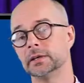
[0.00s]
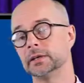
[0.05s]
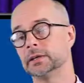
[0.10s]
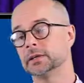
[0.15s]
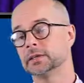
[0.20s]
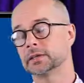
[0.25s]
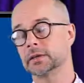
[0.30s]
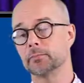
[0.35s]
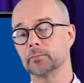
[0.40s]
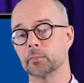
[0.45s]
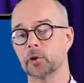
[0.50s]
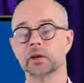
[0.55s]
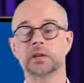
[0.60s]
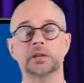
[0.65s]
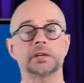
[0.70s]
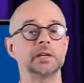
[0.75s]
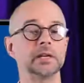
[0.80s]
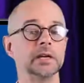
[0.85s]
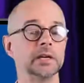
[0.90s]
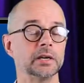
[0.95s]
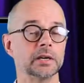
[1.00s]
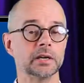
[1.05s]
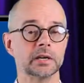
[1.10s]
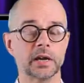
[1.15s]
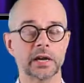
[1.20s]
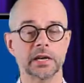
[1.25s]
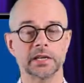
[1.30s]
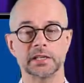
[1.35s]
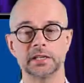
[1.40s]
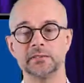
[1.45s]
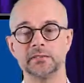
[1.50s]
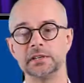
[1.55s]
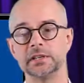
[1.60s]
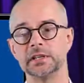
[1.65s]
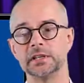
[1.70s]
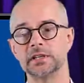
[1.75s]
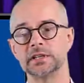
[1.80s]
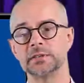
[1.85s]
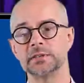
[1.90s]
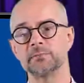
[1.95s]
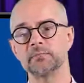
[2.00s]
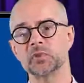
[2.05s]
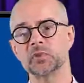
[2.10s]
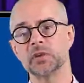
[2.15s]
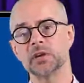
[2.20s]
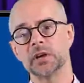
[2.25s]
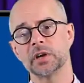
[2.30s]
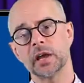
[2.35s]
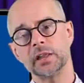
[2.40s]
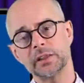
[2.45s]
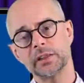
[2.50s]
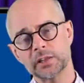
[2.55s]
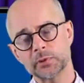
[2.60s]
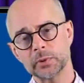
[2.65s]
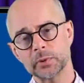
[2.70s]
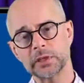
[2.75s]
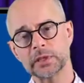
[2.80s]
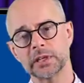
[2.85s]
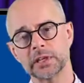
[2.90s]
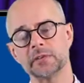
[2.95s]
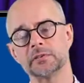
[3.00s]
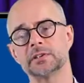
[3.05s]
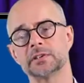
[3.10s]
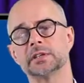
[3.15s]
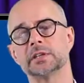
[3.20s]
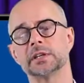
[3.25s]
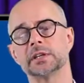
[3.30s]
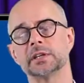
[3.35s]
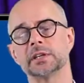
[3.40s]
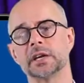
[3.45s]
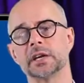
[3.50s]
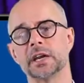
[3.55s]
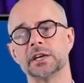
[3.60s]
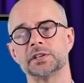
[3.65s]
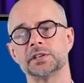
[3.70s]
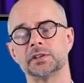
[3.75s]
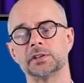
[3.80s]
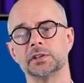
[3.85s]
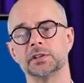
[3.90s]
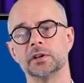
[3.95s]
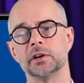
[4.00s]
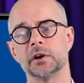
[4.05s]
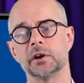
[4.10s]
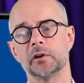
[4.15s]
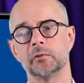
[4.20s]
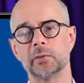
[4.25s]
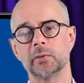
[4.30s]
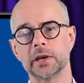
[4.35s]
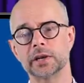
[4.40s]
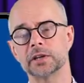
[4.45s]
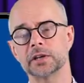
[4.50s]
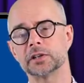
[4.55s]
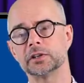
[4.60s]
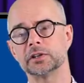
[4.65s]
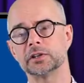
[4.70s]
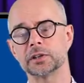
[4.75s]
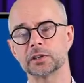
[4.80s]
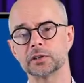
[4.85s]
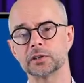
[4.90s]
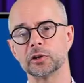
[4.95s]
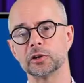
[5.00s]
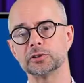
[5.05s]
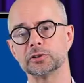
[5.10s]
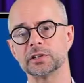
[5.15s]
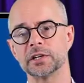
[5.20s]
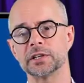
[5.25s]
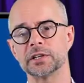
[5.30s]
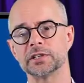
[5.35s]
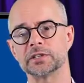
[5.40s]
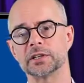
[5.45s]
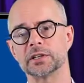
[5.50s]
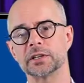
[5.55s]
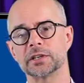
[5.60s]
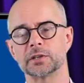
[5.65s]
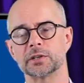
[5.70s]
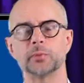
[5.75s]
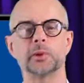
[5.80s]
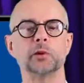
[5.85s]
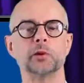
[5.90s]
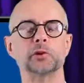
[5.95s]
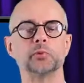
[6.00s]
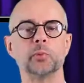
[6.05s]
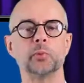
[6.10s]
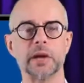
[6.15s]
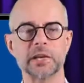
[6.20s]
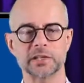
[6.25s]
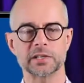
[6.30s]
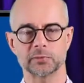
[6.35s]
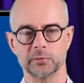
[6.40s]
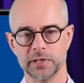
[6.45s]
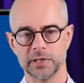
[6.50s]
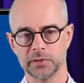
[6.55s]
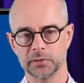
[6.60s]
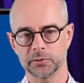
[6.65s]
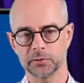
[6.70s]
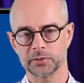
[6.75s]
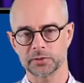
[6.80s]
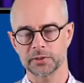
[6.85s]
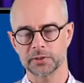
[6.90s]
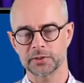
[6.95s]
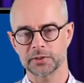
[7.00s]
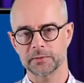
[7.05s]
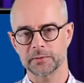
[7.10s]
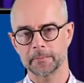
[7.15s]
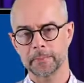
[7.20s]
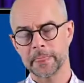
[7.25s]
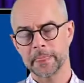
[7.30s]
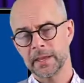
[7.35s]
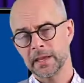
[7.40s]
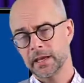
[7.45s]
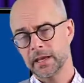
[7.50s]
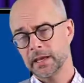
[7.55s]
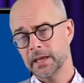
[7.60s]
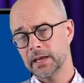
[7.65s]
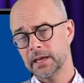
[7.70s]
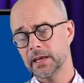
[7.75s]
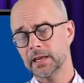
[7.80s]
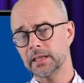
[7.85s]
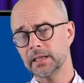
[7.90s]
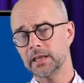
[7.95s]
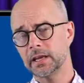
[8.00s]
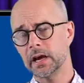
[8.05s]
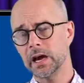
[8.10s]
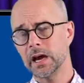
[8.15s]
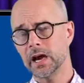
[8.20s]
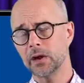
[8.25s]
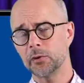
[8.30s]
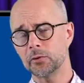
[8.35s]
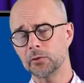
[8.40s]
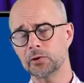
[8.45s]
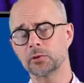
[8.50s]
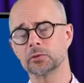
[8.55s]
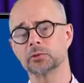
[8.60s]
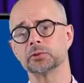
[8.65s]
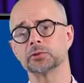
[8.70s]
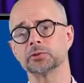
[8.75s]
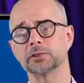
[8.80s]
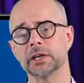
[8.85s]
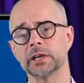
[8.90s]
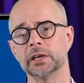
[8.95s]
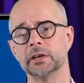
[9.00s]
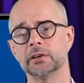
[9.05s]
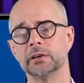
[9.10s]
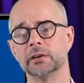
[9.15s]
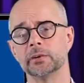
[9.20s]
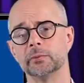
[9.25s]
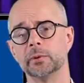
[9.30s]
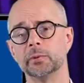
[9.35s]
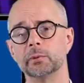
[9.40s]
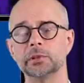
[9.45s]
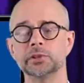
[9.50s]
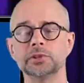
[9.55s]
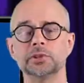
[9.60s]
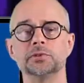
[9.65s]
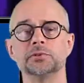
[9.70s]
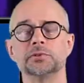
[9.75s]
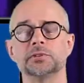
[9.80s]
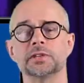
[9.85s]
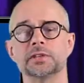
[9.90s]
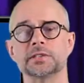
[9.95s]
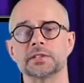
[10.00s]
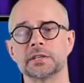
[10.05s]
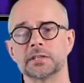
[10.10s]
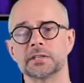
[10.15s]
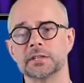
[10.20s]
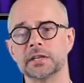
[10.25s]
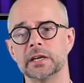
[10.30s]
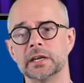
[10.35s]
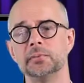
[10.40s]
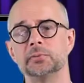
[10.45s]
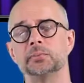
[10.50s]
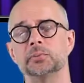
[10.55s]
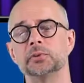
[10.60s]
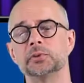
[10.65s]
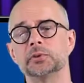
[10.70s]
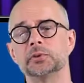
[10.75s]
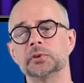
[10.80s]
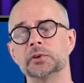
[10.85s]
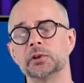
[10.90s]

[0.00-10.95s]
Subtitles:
some marketing activities. And this will give us an indication of where the technology is so we don't waste resources. In our course here, we will use this as an input